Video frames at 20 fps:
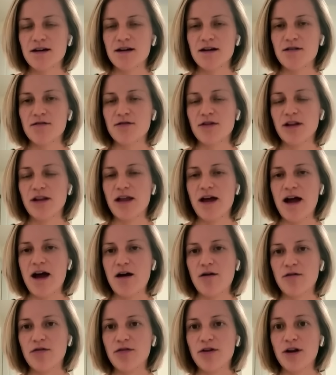of the
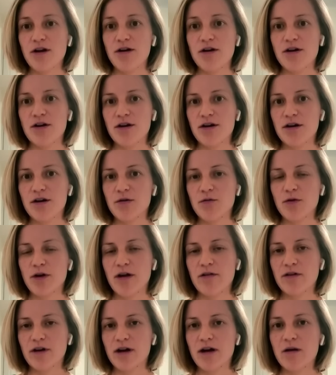loud thunder or
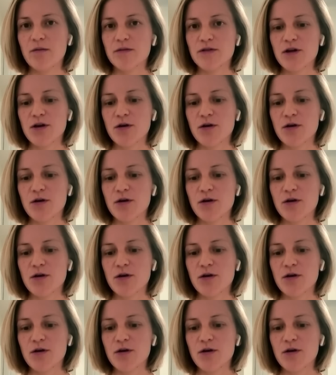whatever comes